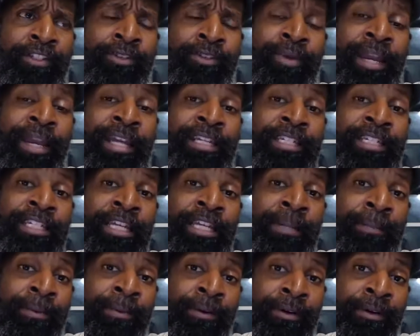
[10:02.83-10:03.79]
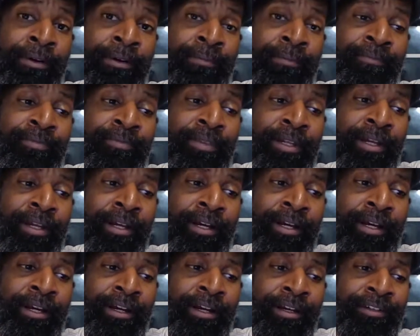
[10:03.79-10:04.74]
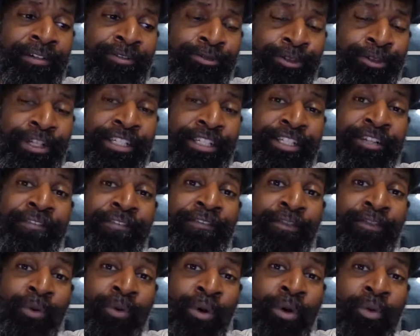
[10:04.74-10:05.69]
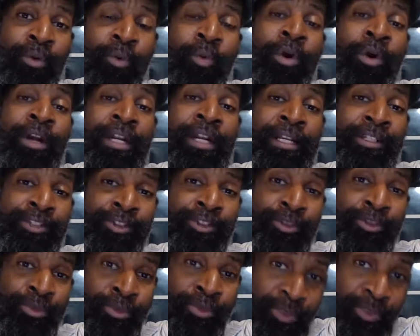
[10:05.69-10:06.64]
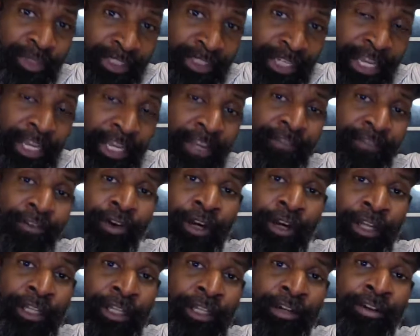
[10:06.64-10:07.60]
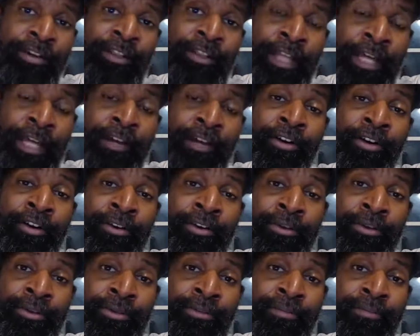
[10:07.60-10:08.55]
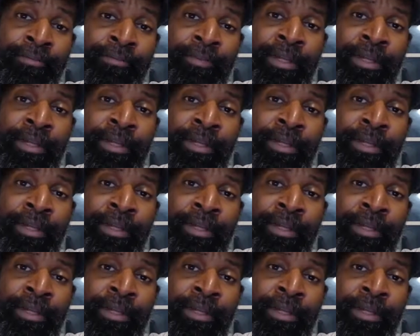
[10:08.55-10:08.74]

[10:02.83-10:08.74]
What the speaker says: you a deeper reason for wanting to save or click on that article?